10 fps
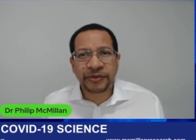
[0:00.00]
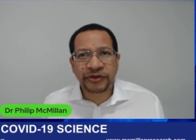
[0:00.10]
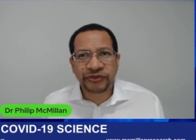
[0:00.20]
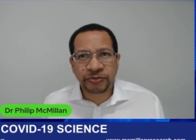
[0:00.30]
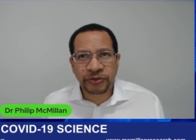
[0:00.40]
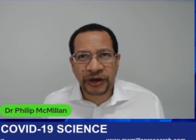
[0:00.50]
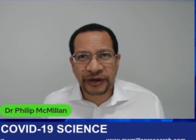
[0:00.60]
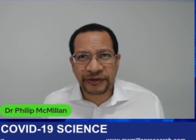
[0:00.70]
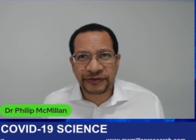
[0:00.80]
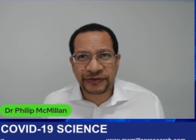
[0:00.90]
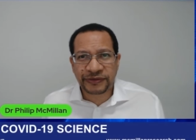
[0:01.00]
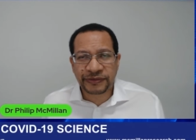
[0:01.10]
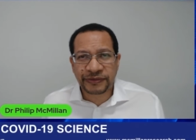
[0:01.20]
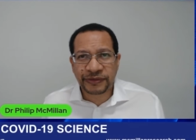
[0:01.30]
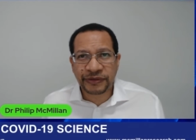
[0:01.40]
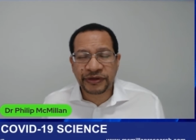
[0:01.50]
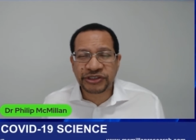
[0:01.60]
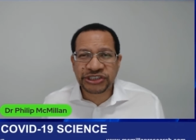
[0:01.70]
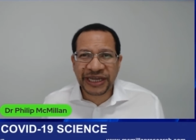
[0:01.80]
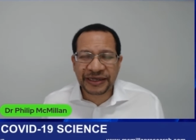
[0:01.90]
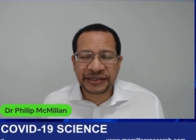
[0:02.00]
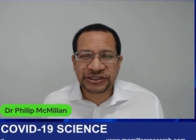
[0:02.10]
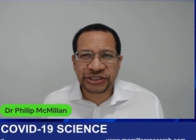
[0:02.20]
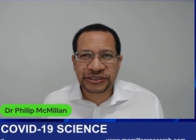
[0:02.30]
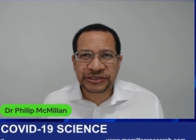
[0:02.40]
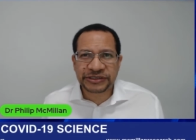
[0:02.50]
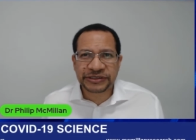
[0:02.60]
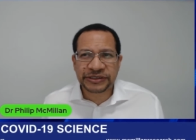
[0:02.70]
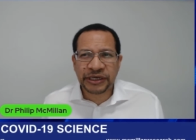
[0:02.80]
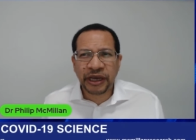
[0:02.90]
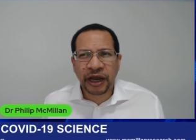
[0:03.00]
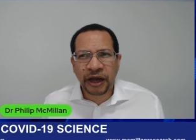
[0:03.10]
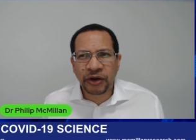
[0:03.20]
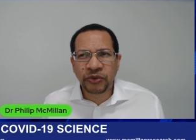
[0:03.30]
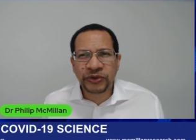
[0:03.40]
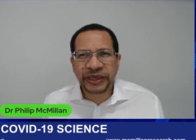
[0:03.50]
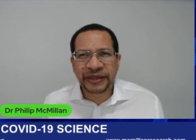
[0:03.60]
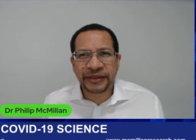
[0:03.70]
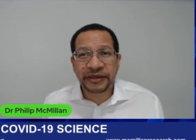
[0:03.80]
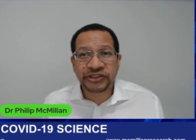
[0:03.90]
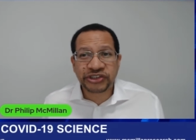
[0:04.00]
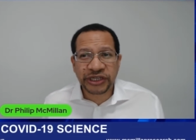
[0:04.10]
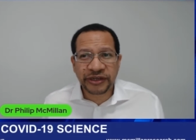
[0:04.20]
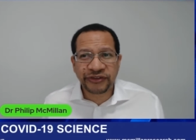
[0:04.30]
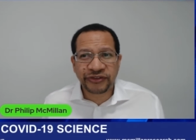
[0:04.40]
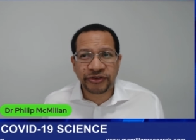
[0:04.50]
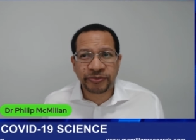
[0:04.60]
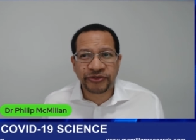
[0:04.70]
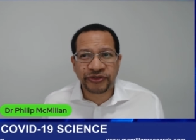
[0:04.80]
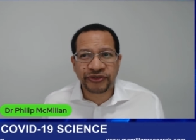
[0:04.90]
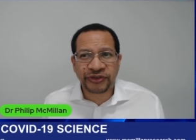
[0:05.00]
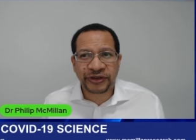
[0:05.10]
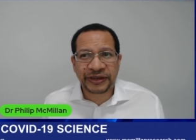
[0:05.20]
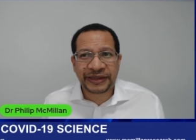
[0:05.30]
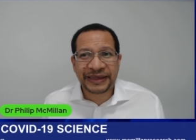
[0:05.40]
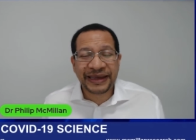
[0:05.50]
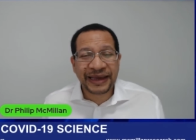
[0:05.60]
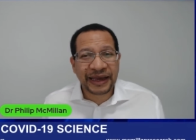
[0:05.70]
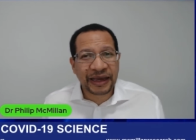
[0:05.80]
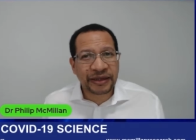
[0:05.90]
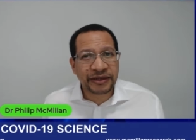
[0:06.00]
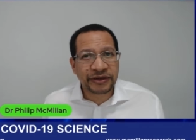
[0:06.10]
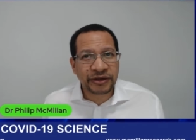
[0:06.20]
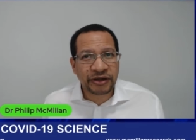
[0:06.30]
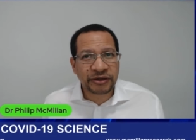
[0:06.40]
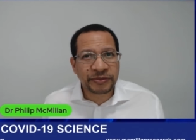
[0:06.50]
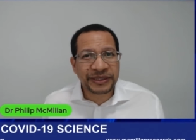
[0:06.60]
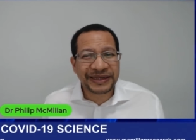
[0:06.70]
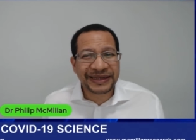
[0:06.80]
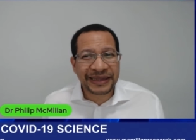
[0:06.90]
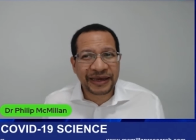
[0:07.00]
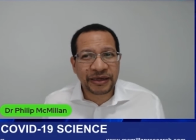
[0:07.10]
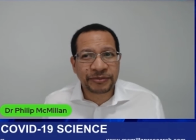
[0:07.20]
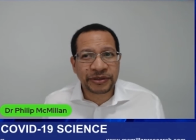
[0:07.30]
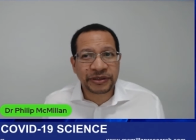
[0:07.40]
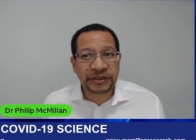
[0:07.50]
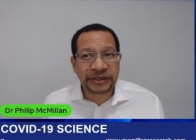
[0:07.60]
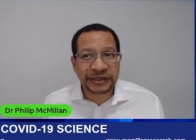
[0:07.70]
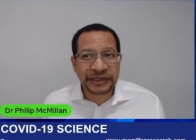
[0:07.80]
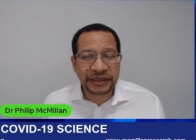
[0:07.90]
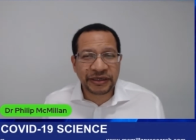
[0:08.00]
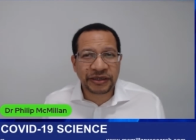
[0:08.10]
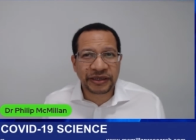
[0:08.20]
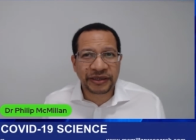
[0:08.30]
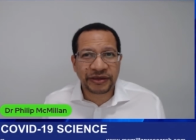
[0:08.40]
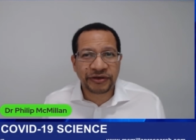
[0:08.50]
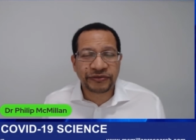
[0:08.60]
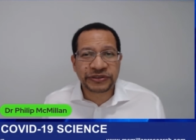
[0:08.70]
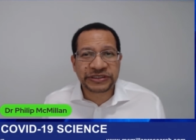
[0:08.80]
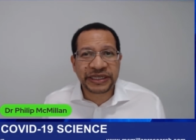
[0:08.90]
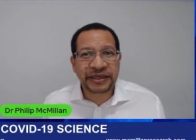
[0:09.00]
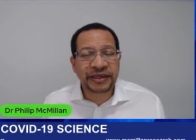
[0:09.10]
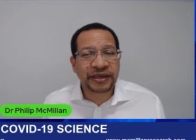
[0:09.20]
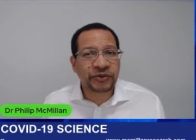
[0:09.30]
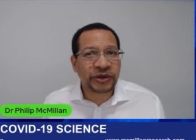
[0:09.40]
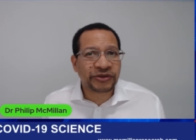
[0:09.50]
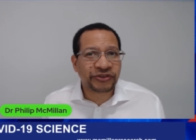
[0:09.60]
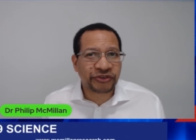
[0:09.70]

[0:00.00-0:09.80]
I'm not surprised. Their challenge is, how can they change their position and not be liable legally for taking away